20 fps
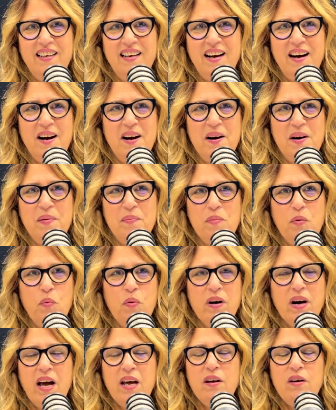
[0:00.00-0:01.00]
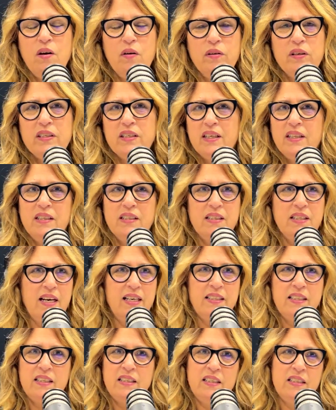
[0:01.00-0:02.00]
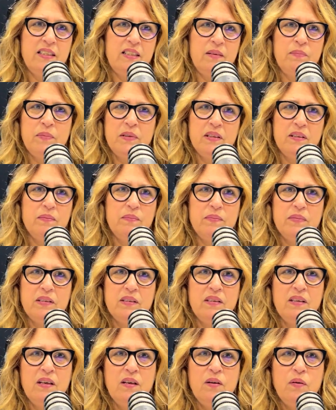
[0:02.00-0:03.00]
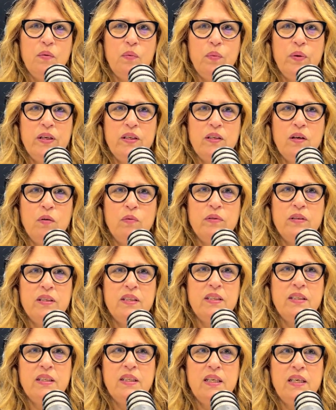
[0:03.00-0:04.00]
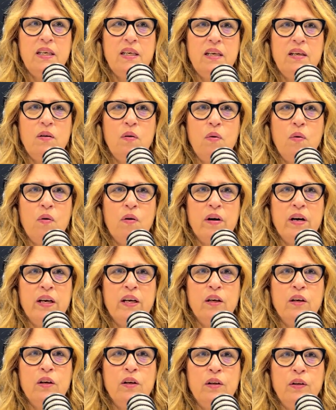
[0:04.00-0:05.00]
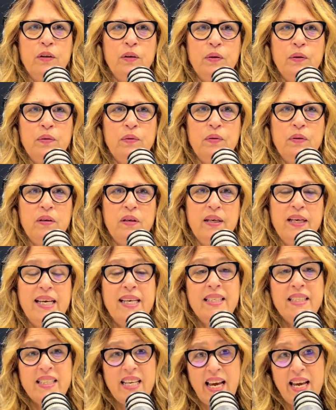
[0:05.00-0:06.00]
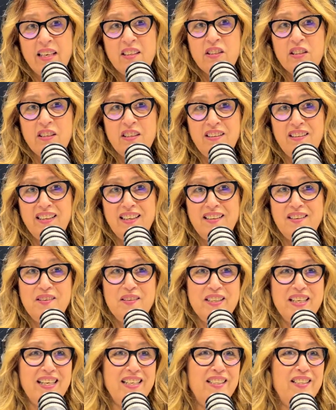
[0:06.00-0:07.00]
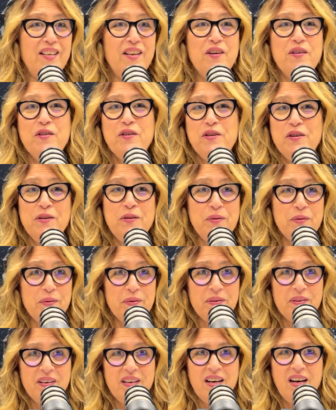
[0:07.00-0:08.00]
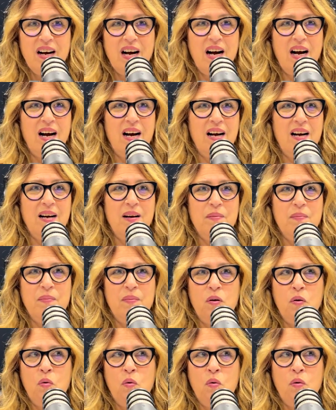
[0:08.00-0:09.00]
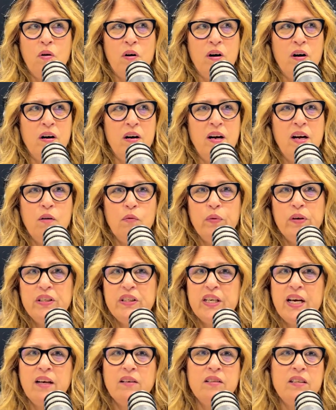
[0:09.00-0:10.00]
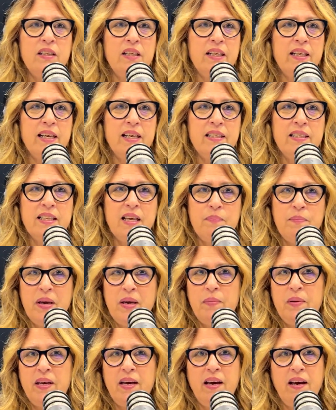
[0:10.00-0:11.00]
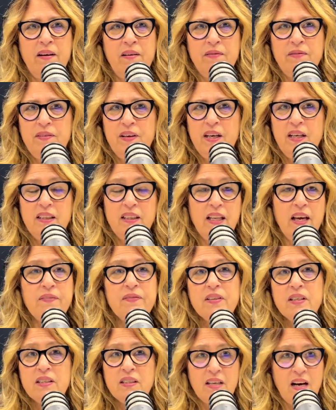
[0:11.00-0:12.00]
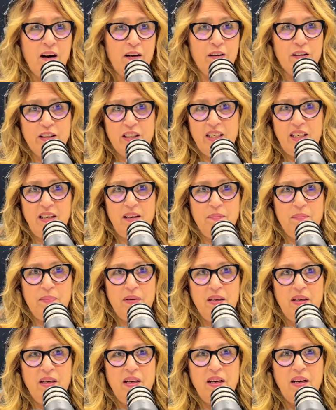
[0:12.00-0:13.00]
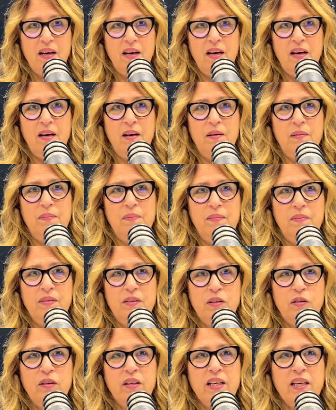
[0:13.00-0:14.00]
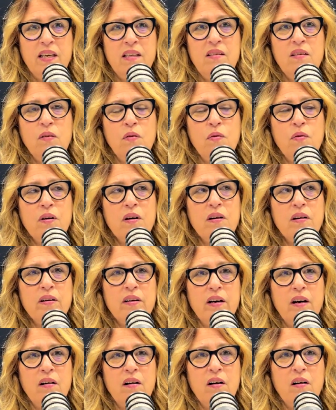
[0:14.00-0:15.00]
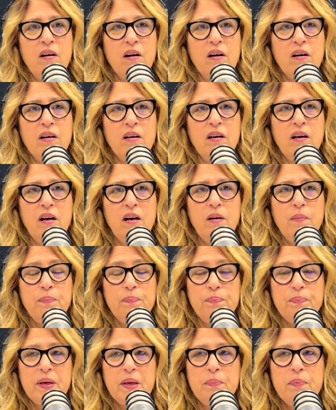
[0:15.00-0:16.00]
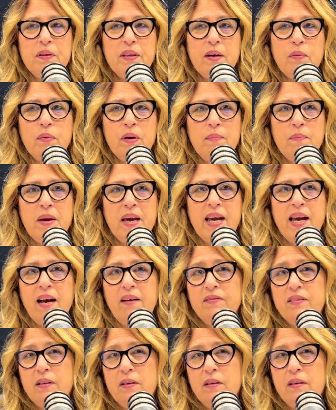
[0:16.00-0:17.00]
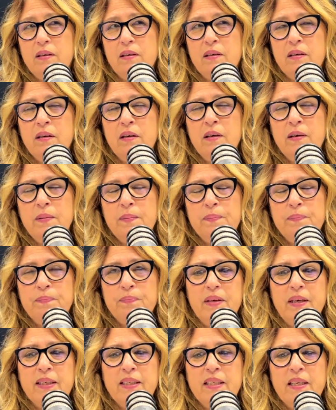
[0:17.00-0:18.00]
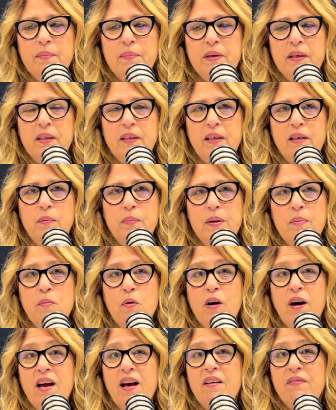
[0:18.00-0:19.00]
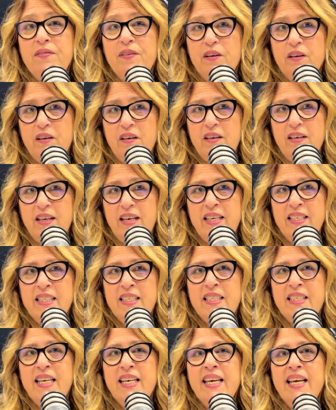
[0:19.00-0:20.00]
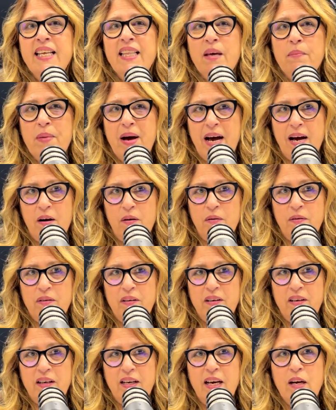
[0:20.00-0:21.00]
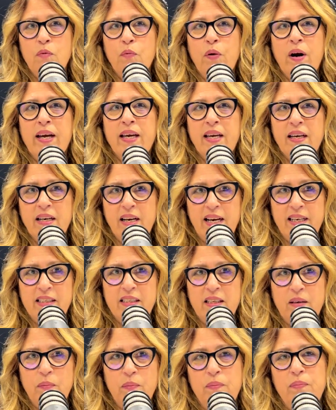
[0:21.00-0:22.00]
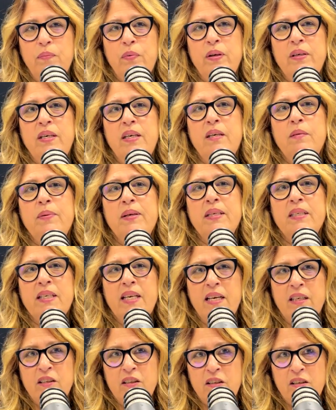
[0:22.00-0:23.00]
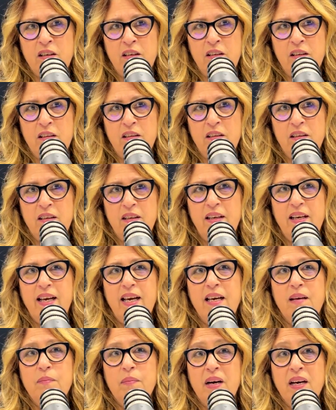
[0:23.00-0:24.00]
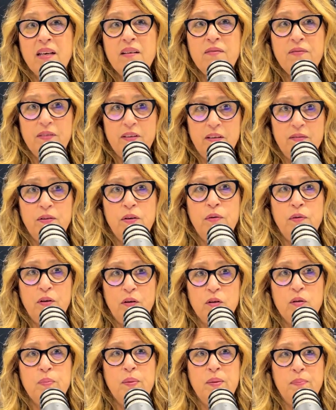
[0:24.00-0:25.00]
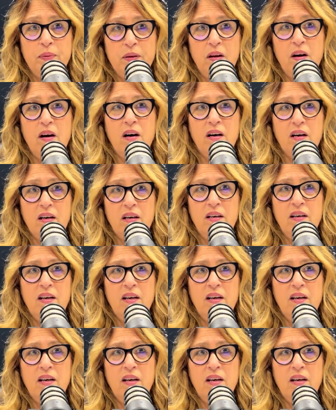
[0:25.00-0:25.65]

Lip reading: We're not noticing the signs and the symptoms. We don't see or include intentionally those kids that are new, or reach out to the kids that maybe have left the soccer team. So the kid in the corner are people that we may have to exhibit a little bit more effort in seeking them out and recognize them. We need to be intentional and mindful of who those people are.